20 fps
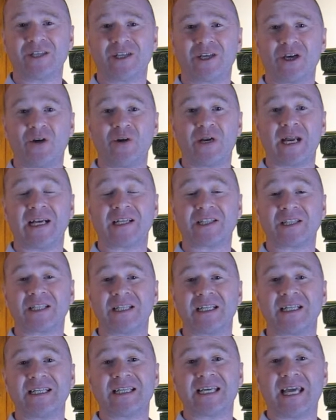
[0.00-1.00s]
ago, and
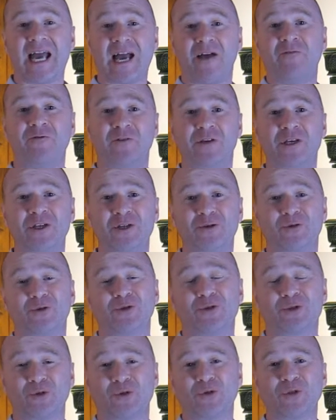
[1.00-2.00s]
actually Kathy,
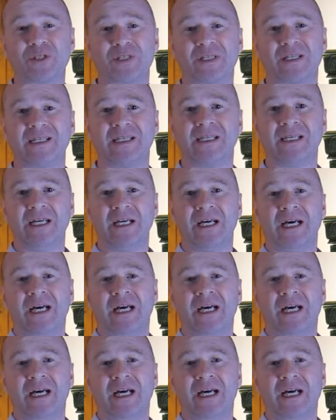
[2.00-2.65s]
your daughter,